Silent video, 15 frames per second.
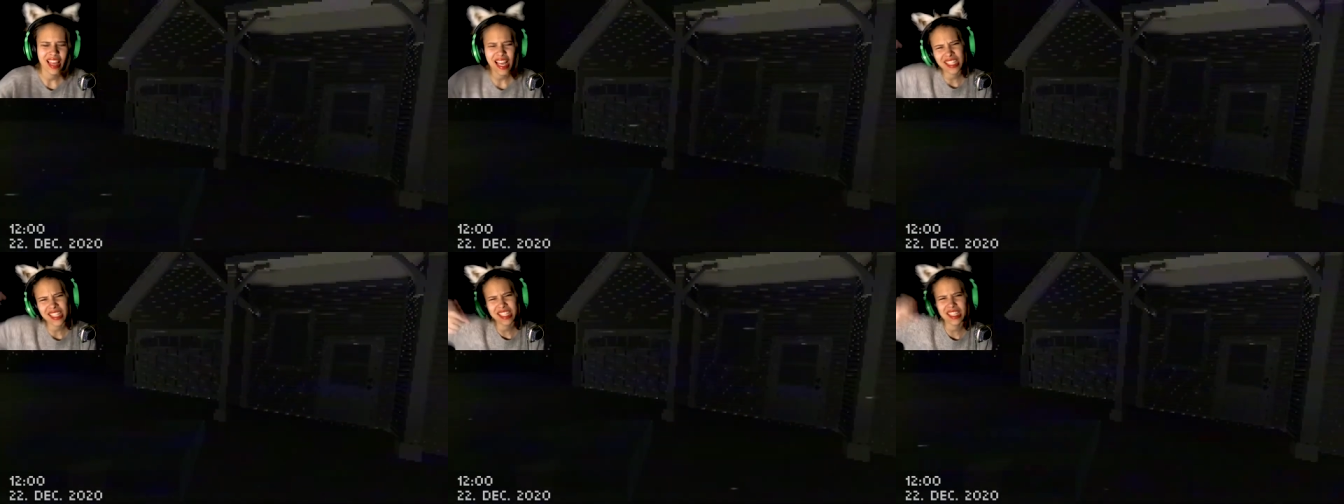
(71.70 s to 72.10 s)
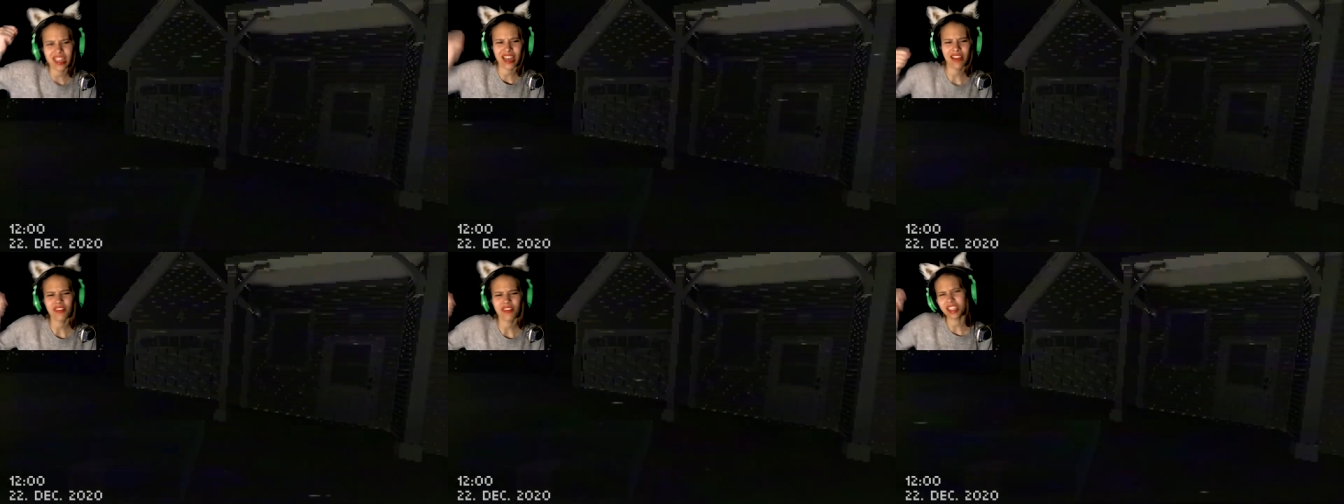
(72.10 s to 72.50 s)
Let's
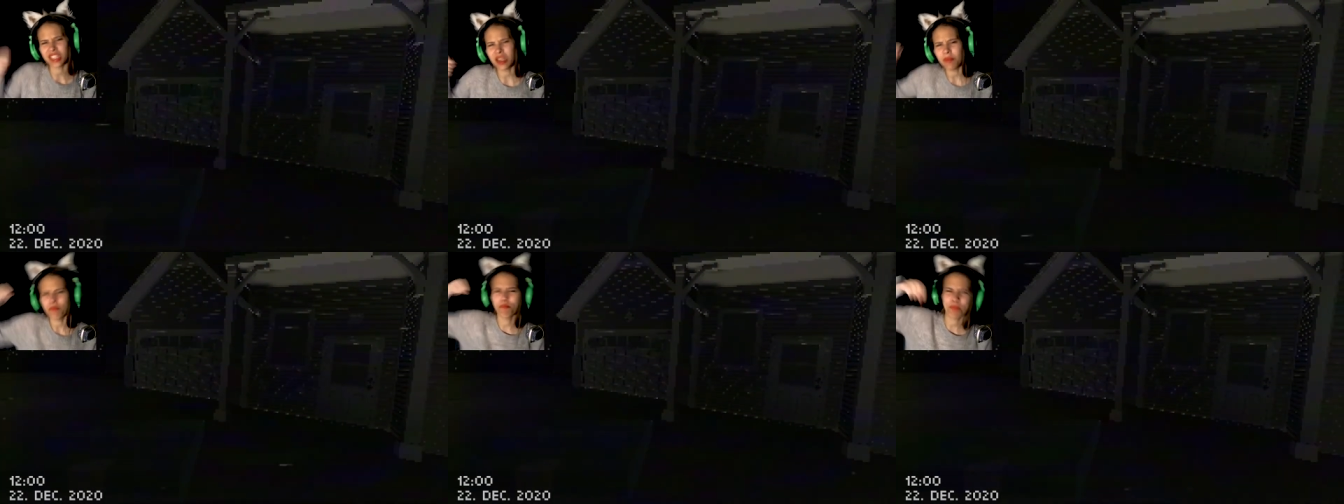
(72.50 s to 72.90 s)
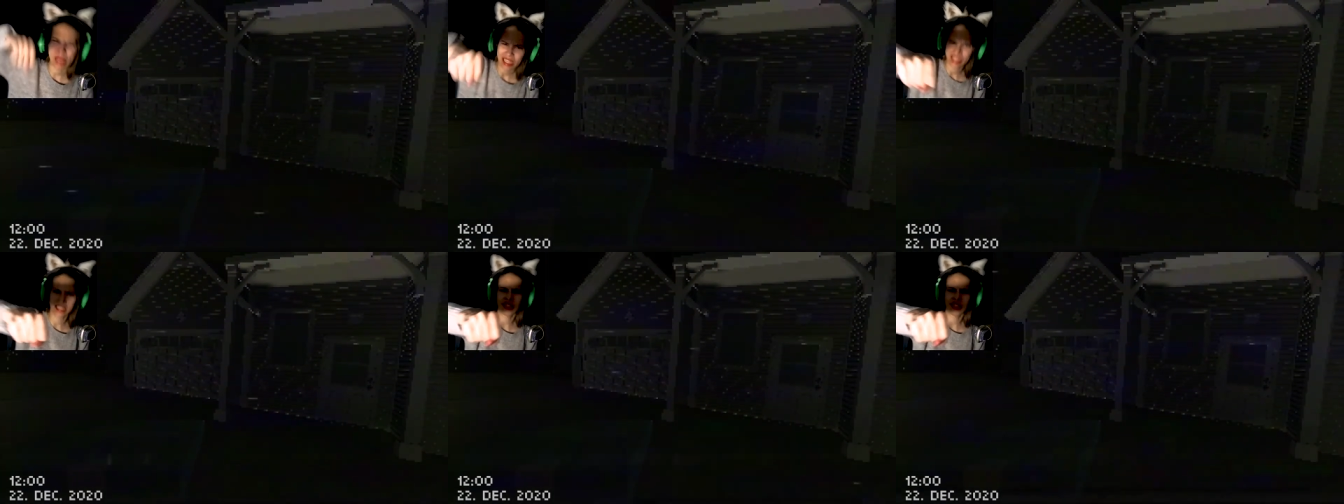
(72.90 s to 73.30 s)
deliver some
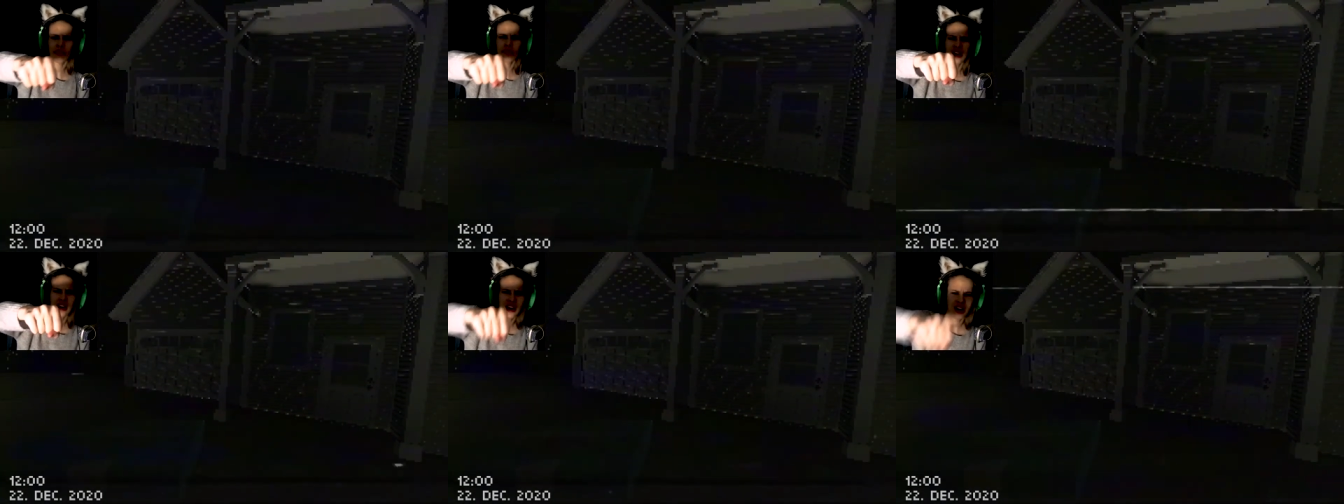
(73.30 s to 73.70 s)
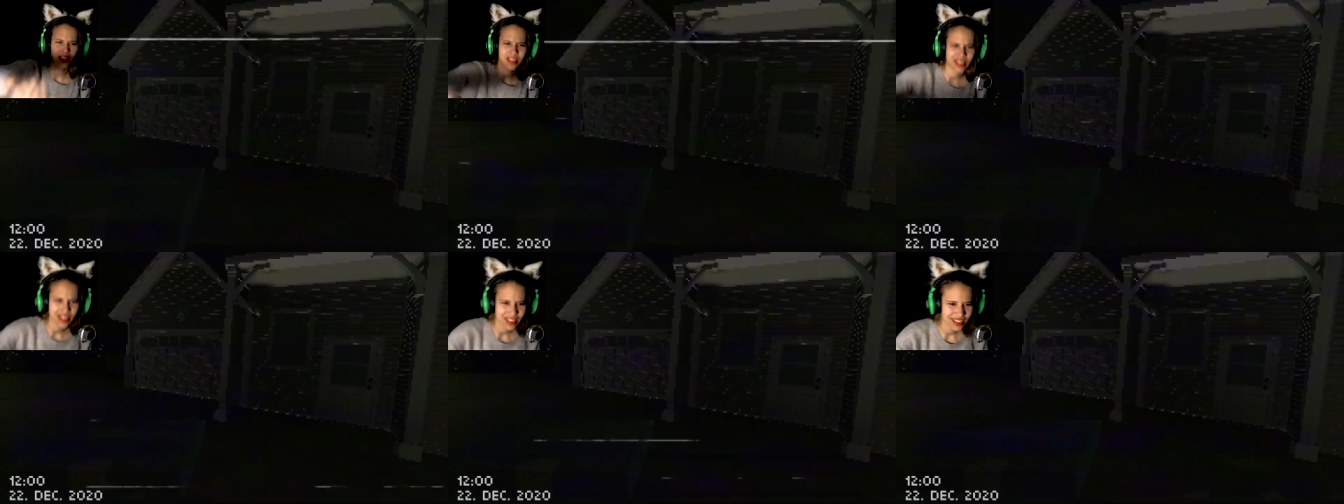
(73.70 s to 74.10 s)
pizza,
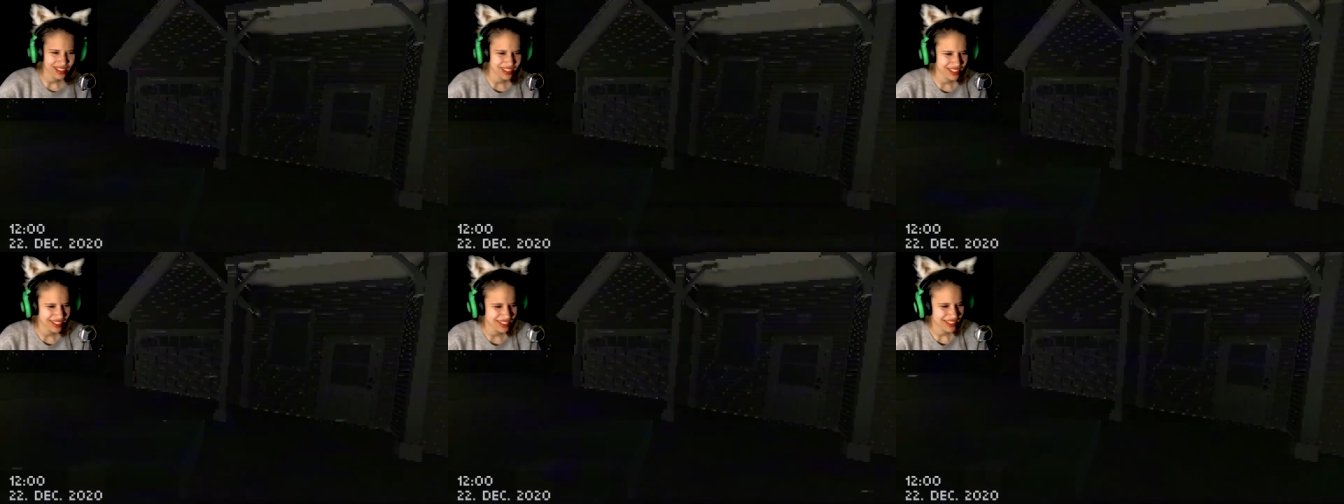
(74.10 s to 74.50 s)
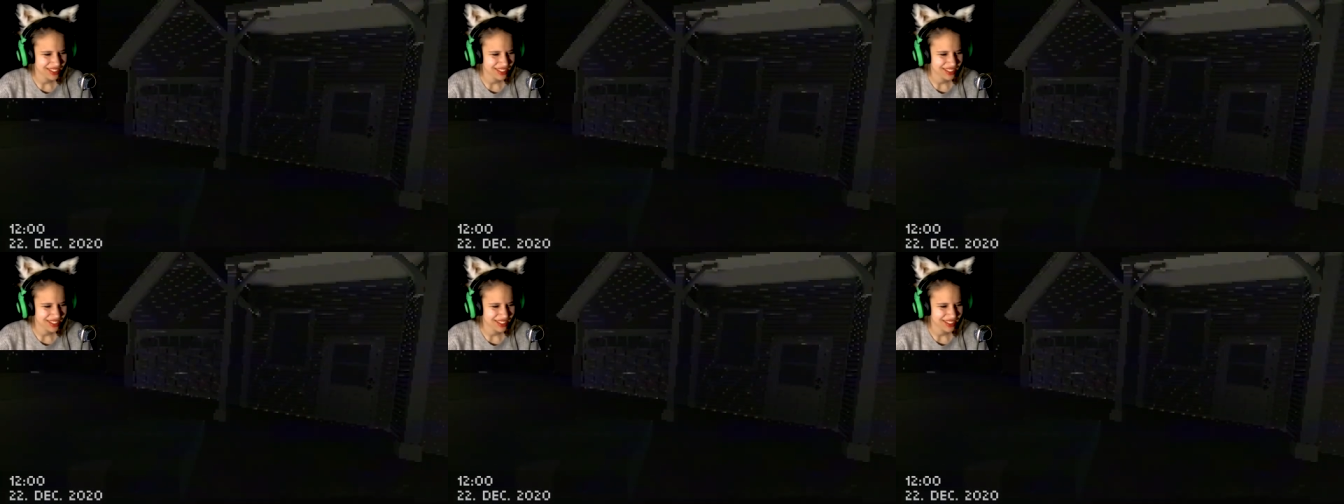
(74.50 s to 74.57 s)
bros. True.